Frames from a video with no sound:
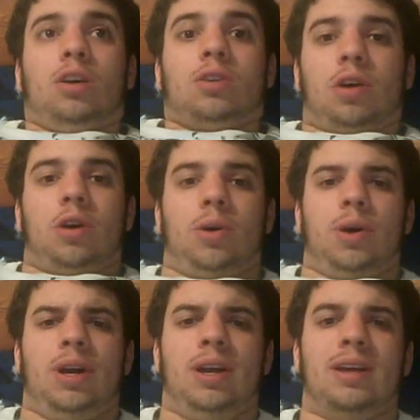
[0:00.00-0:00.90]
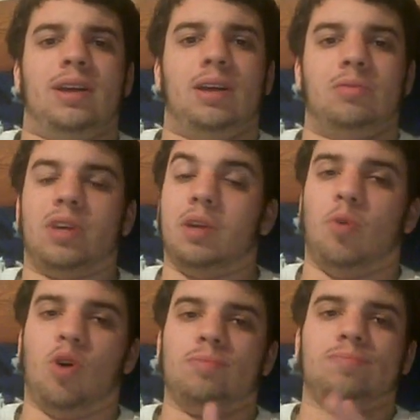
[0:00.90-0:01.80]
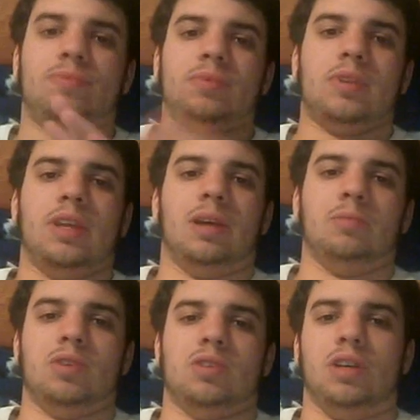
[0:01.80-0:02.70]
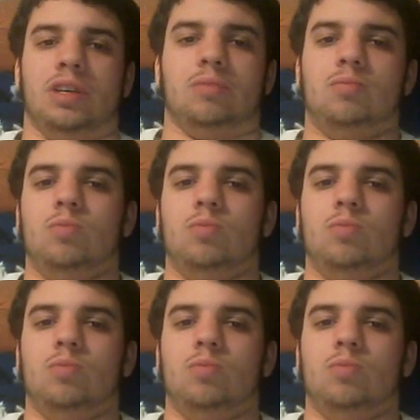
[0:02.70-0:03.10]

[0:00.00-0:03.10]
So, I was kind of bored, and I'm just like,